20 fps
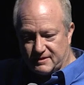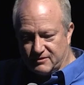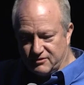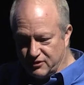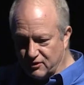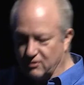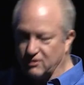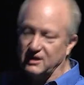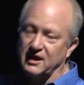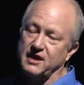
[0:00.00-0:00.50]

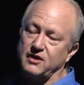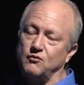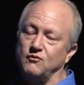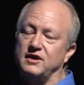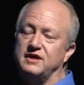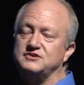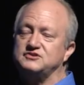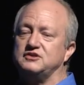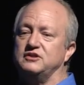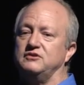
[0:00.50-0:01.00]
there are a lot of
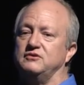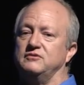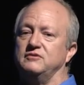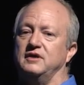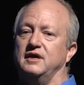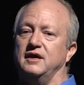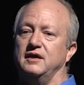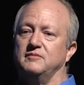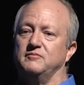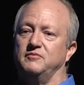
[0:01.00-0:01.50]
ways to do
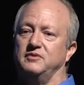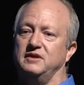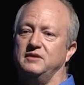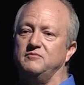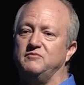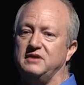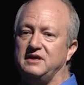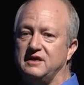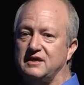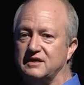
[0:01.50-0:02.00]
that. But
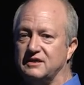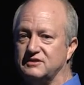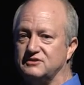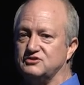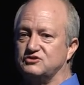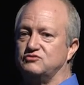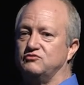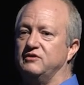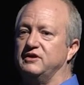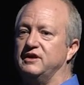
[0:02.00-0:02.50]
it
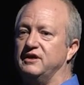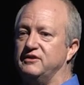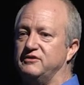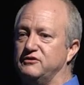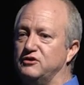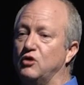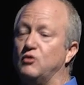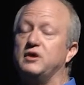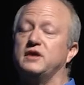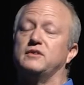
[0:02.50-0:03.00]
begins
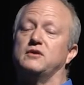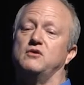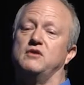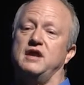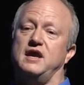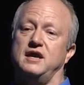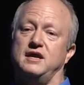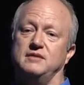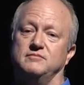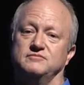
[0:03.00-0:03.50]
with knowing their
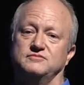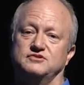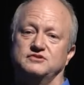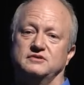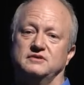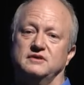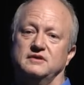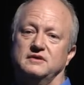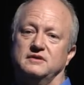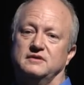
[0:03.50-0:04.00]

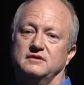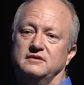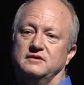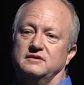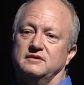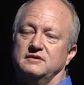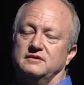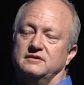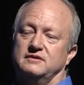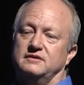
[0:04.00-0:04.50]
names
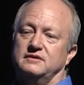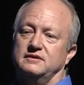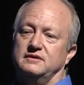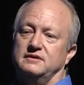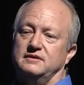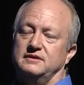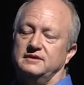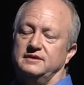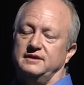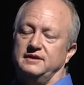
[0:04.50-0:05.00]

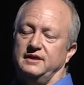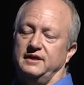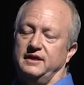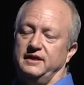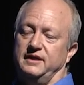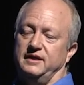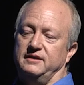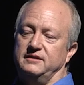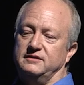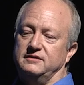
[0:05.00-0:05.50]

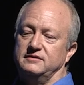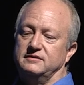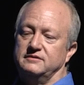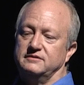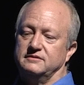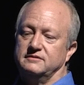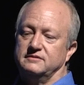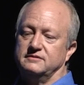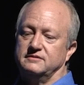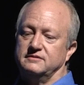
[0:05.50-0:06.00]
and
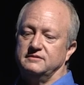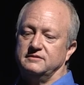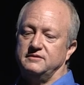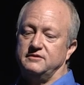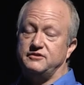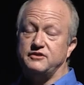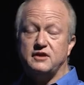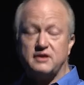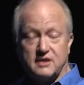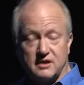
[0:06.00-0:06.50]

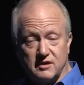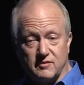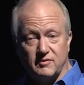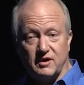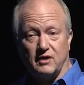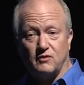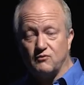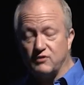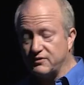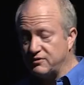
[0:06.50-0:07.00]
thinking
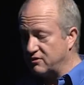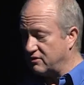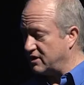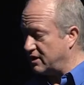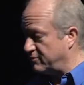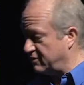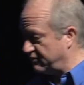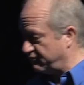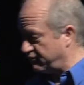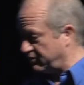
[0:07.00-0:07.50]
about where they're
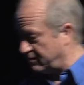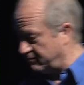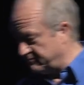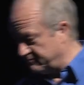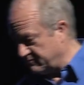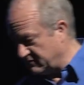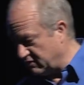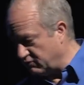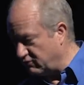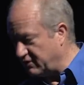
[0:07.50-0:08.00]
coming from
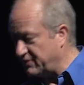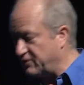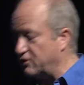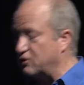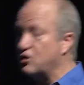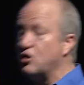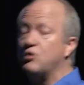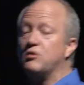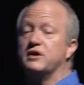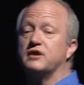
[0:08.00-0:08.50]
and what
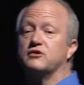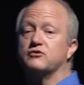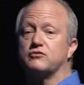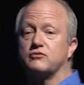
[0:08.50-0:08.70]
they're going